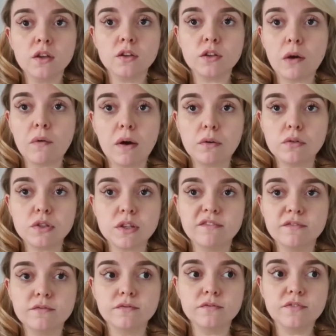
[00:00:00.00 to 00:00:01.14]
go out
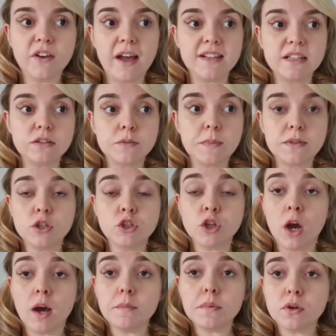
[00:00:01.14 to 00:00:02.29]
and find out about the
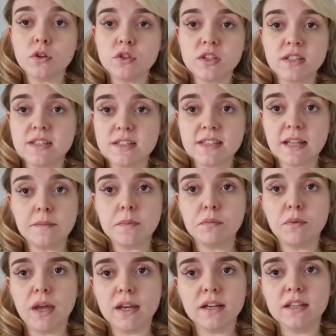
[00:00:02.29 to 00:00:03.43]
job because I'd still been
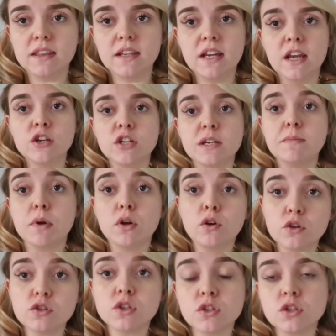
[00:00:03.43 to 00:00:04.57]
working in the nursery.
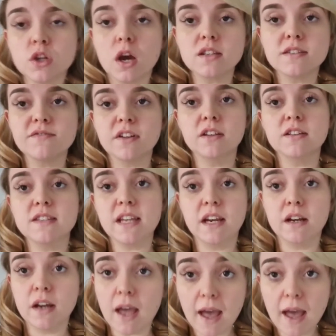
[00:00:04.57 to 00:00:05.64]
Because I'd started volunteering, I